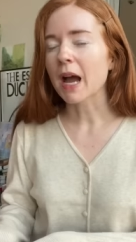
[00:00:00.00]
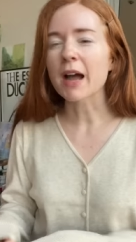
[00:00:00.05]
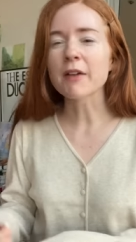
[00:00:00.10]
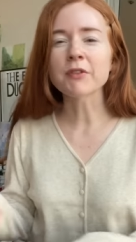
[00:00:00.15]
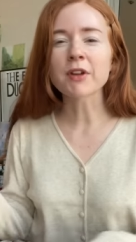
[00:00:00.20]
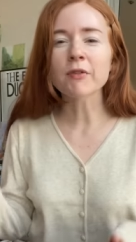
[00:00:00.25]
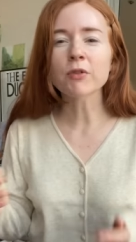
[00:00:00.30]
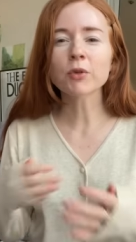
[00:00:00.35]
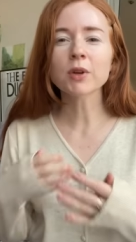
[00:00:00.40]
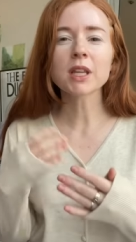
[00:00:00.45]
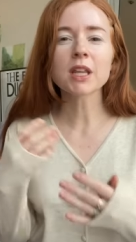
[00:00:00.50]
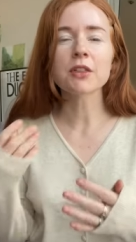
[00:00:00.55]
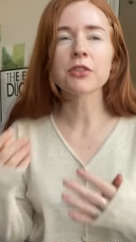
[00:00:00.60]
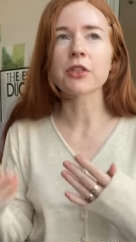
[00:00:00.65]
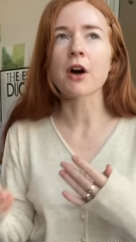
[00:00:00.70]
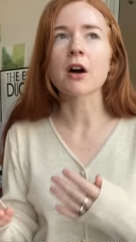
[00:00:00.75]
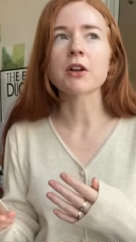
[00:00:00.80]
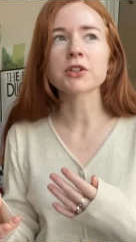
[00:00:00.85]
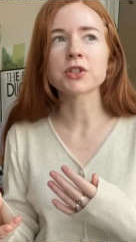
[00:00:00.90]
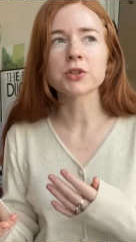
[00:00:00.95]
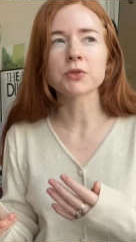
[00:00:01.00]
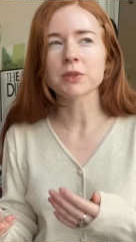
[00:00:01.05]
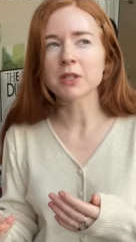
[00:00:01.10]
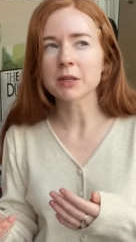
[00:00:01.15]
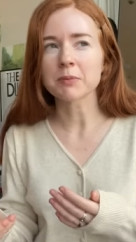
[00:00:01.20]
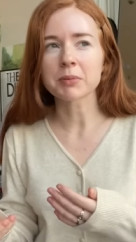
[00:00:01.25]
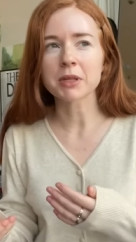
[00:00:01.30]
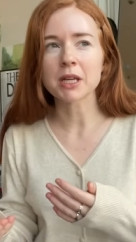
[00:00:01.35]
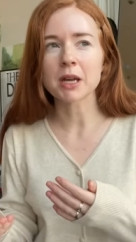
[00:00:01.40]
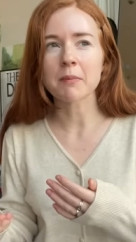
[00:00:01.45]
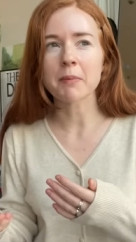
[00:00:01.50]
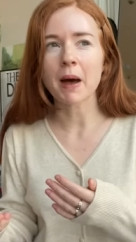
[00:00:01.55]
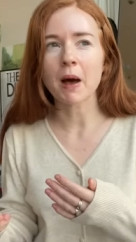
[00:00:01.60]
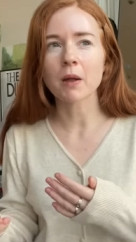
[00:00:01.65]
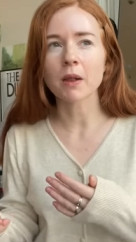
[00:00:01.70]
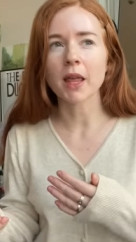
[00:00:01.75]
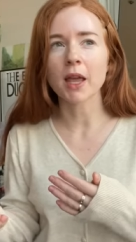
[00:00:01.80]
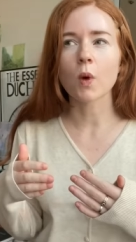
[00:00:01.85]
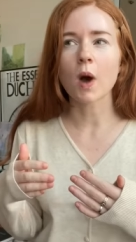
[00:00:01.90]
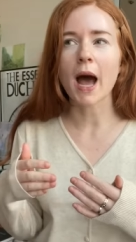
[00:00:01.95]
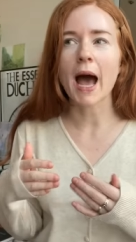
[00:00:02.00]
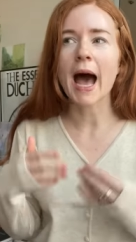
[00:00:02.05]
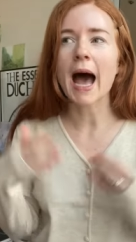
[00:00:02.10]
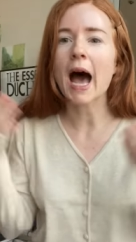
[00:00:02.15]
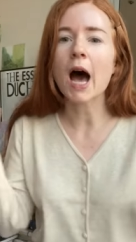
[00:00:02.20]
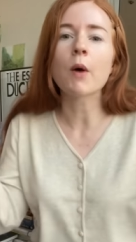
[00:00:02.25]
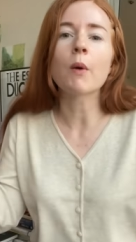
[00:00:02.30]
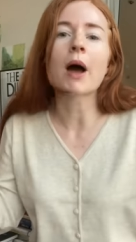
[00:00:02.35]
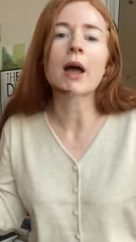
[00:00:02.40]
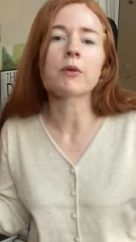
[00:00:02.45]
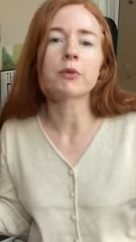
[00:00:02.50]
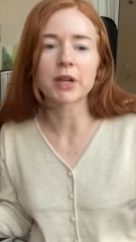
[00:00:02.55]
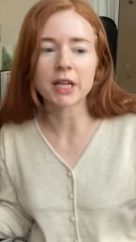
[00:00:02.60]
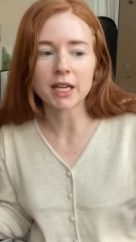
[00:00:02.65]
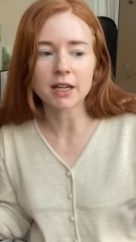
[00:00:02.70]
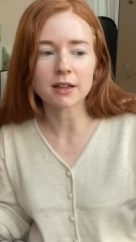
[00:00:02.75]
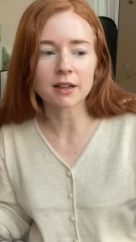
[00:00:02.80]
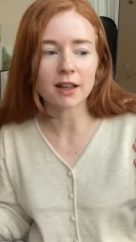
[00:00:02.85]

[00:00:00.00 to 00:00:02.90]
I've never really thought too deeply about like how I read